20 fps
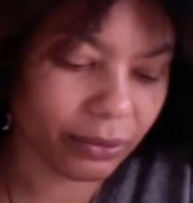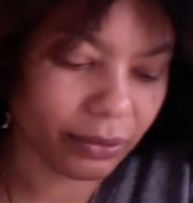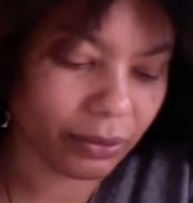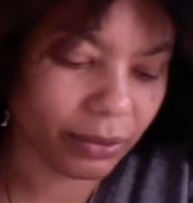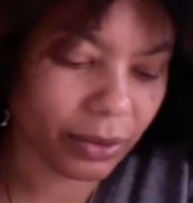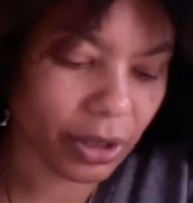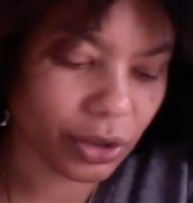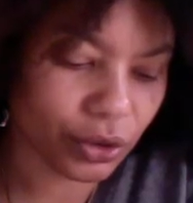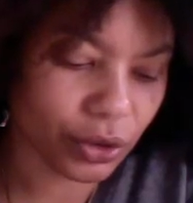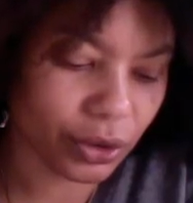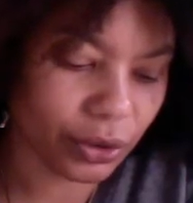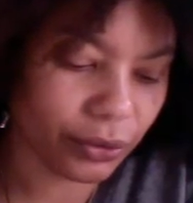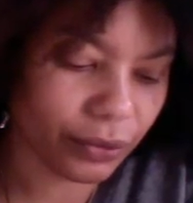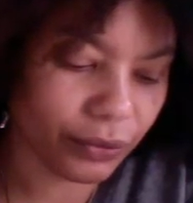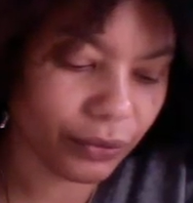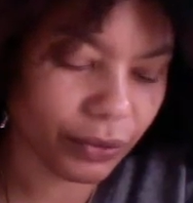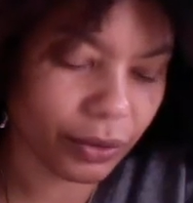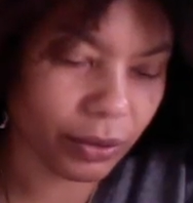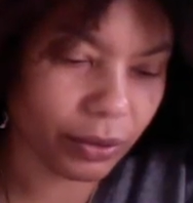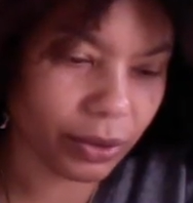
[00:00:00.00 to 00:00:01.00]
rushing
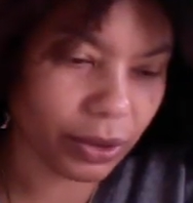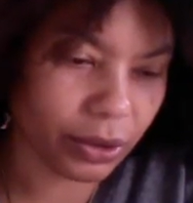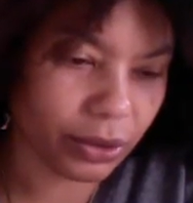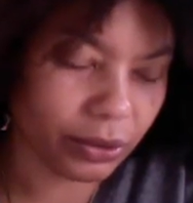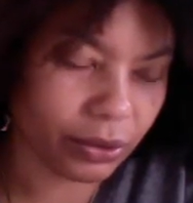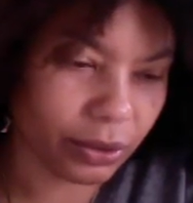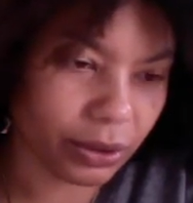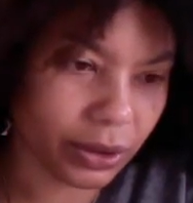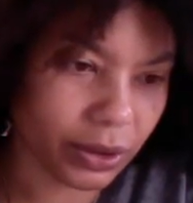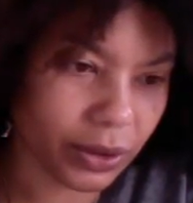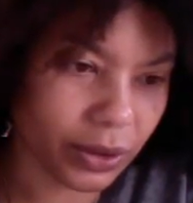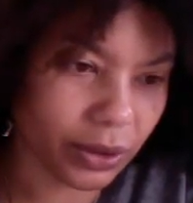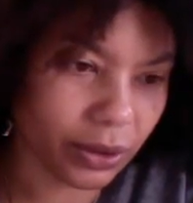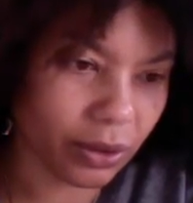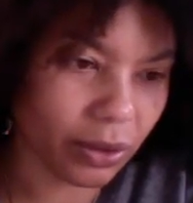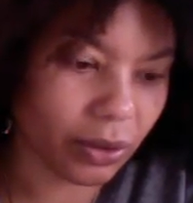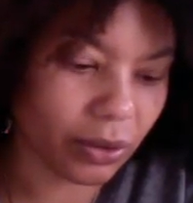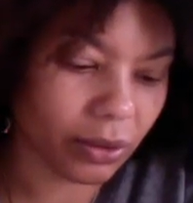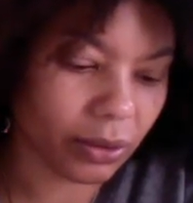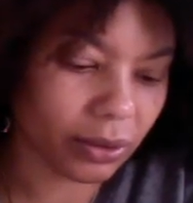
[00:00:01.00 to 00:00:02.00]
forward towards the
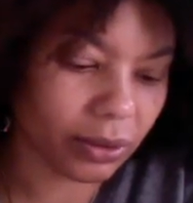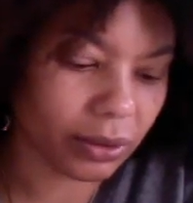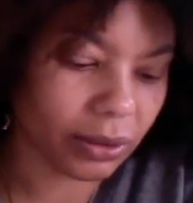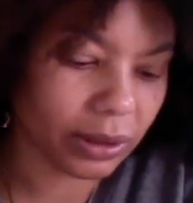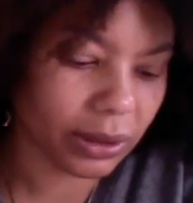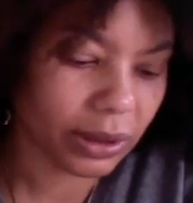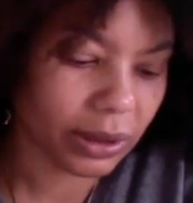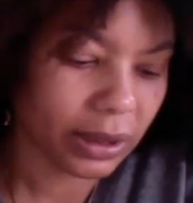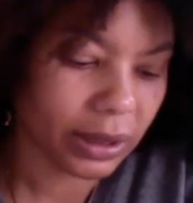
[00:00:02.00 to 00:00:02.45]
goal.